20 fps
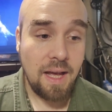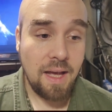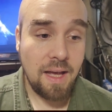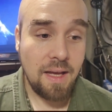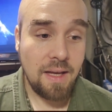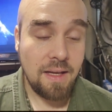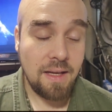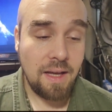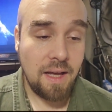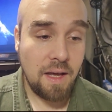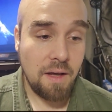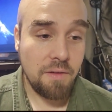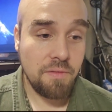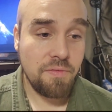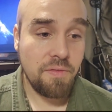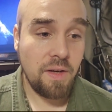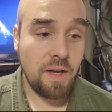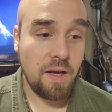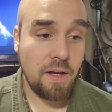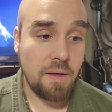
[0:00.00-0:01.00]

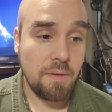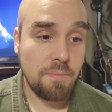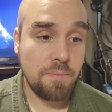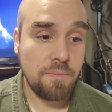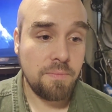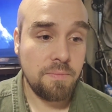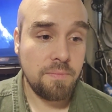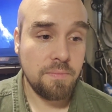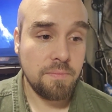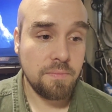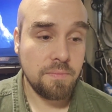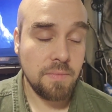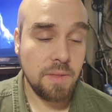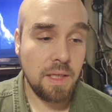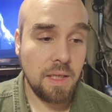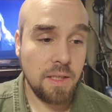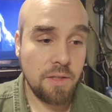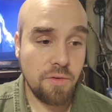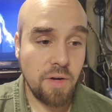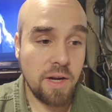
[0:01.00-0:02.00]
of
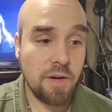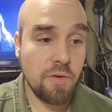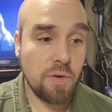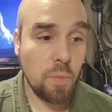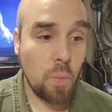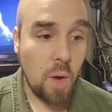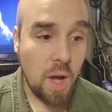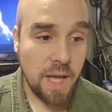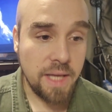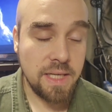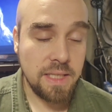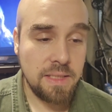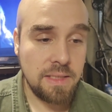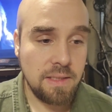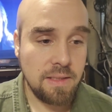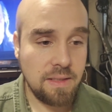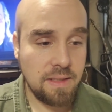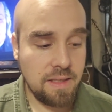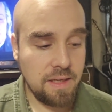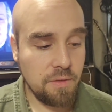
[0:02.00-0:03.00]
Gregory
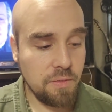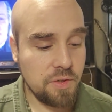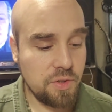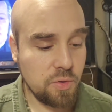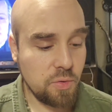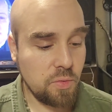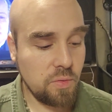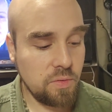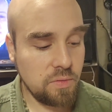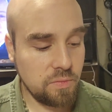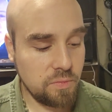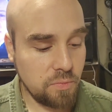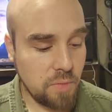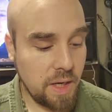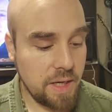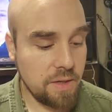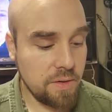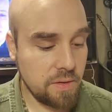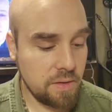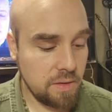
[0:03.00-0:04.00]
Wyden, the original
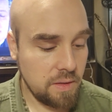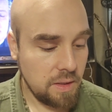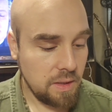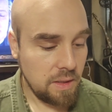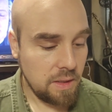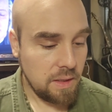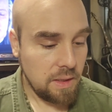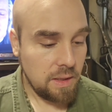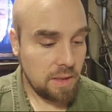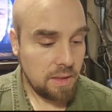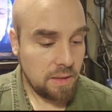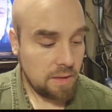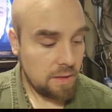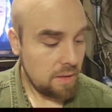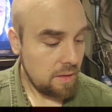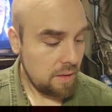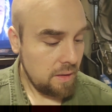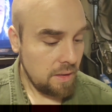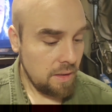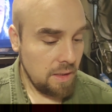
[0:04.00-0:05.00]
writer.
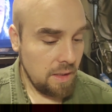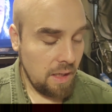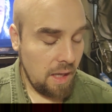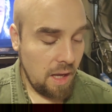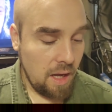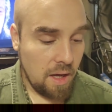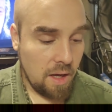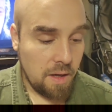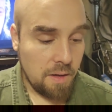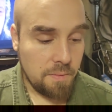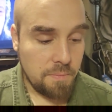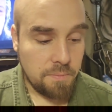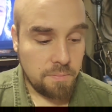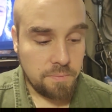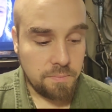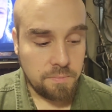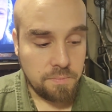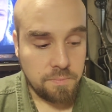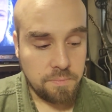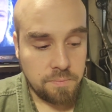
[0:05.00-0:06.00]
I
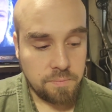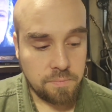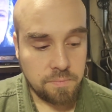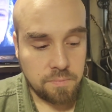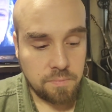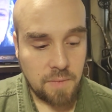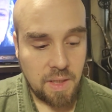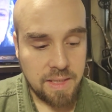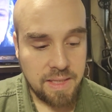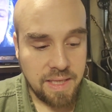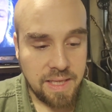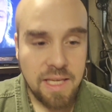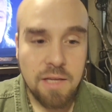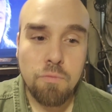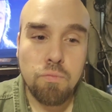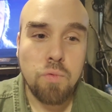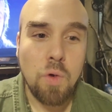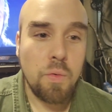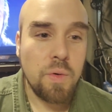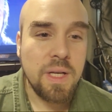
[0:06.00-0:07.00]
think
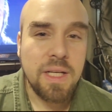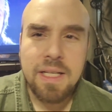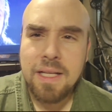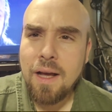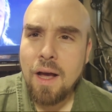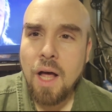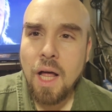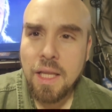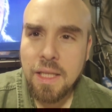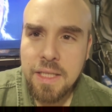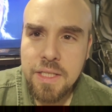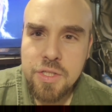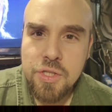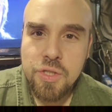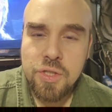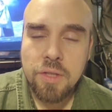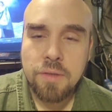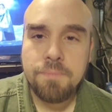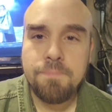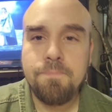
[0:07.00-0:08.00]
he wrote it in
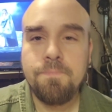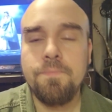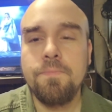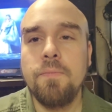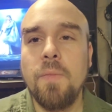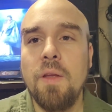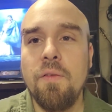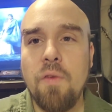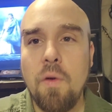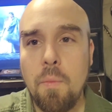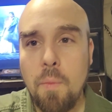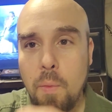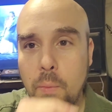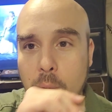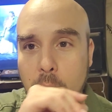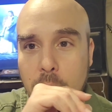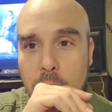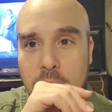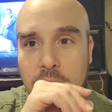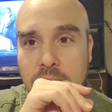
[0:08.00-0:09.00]
college, if I'm
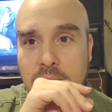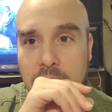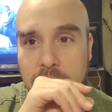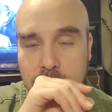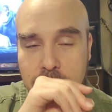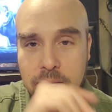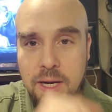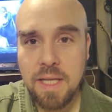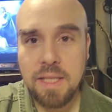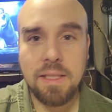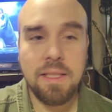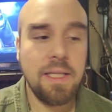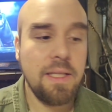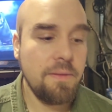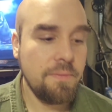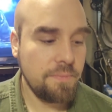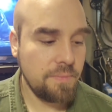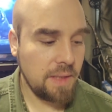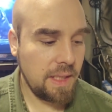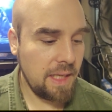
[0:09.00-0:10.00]
remembering that
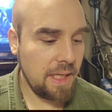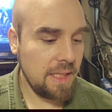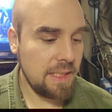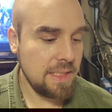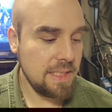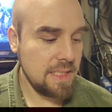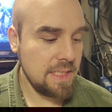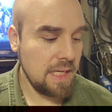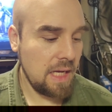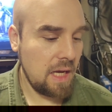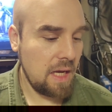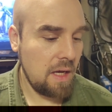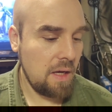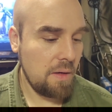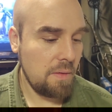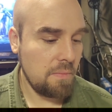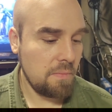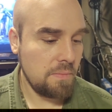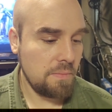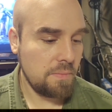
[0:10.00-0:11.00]
correctly. And
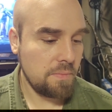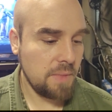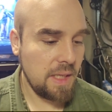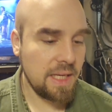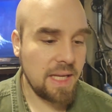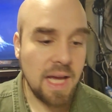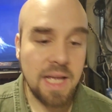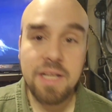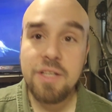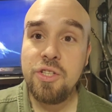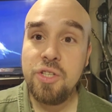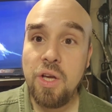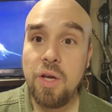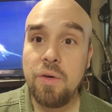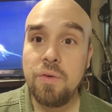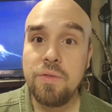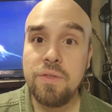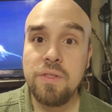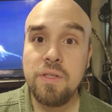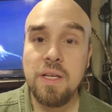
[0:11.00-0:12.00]
it kind of
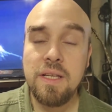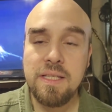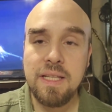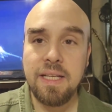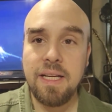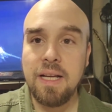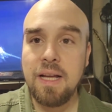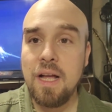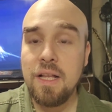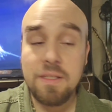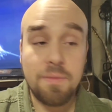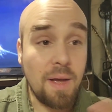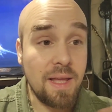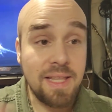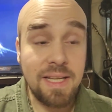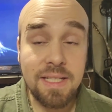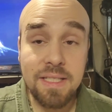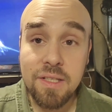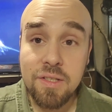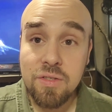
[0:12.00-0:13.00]
shows as like a concept.
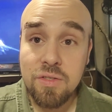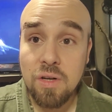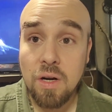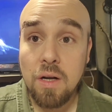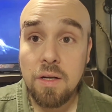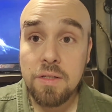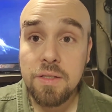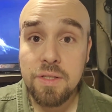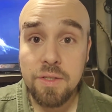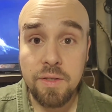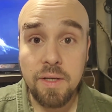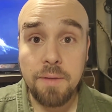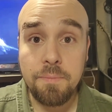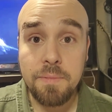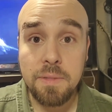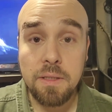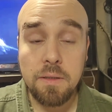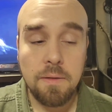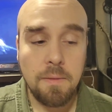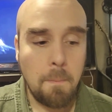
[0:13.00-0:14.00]
I think it's a strong
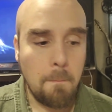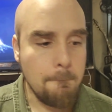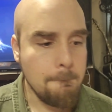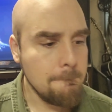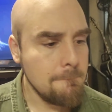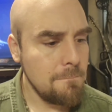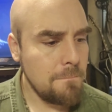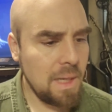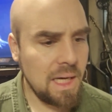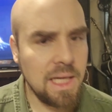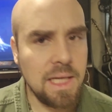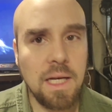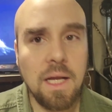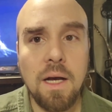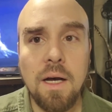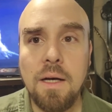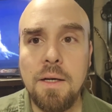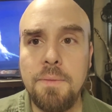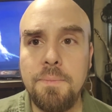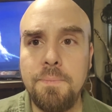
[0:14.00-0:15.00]
script, but